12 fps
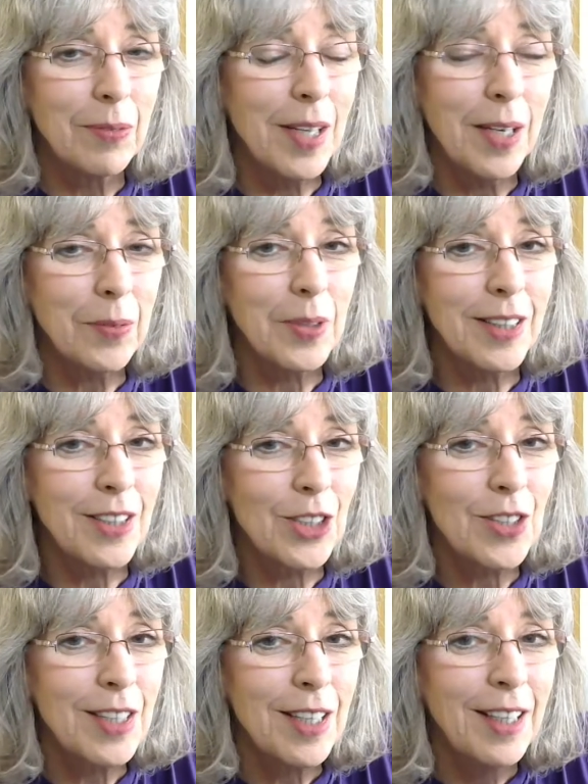
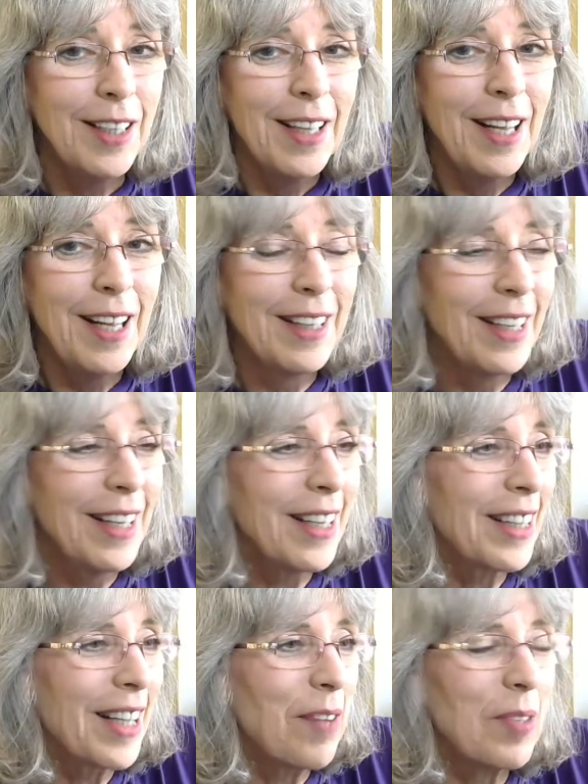religious, and
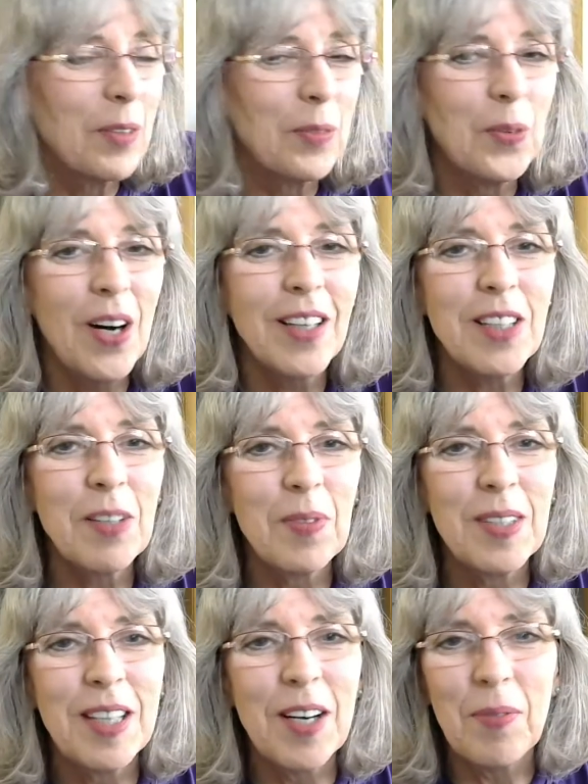I'm being walked up and
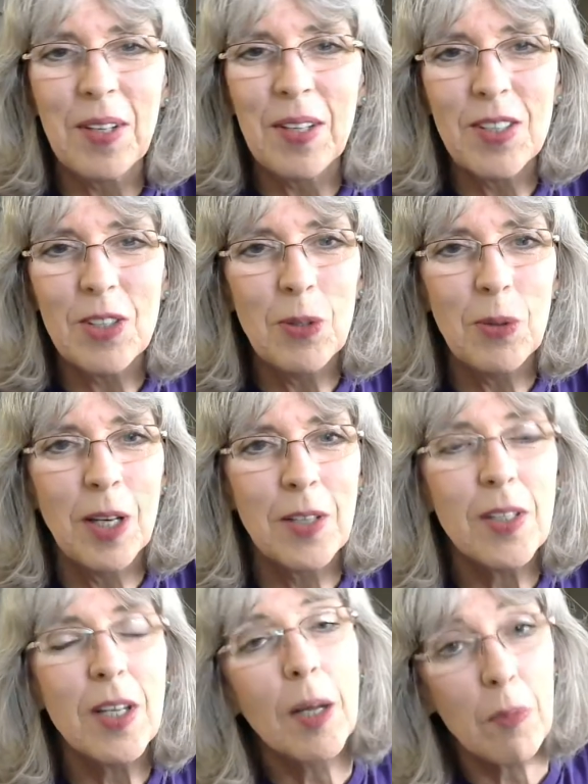down by these two nuns,
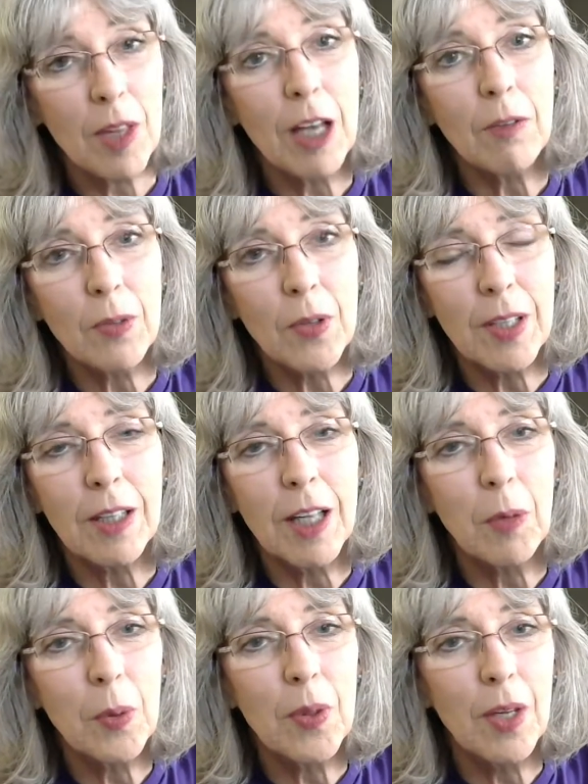and I'm thankful that they
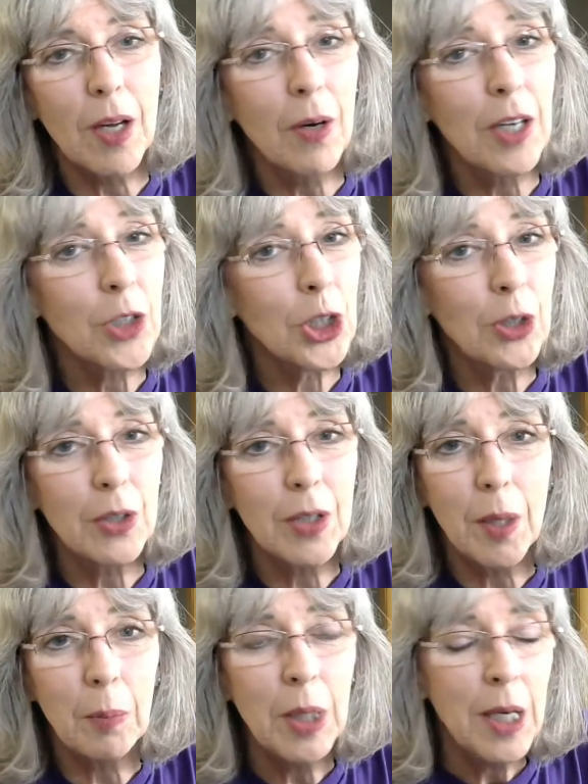were there. I sure
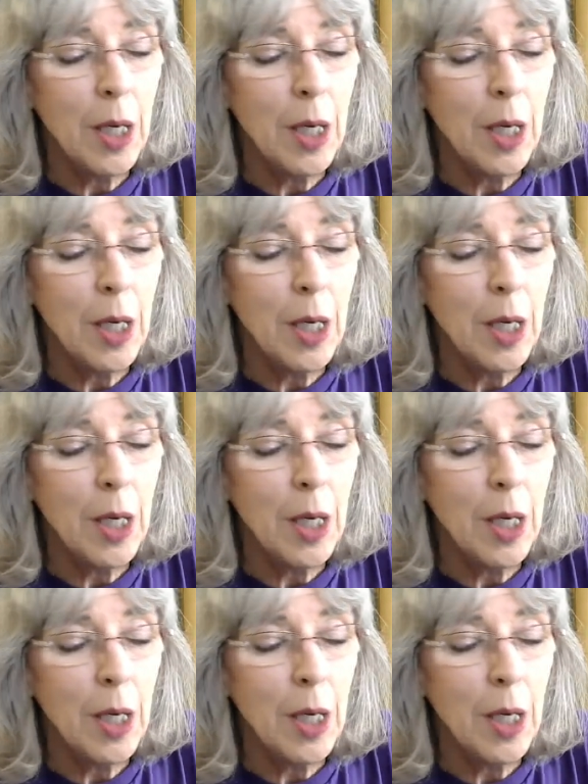am.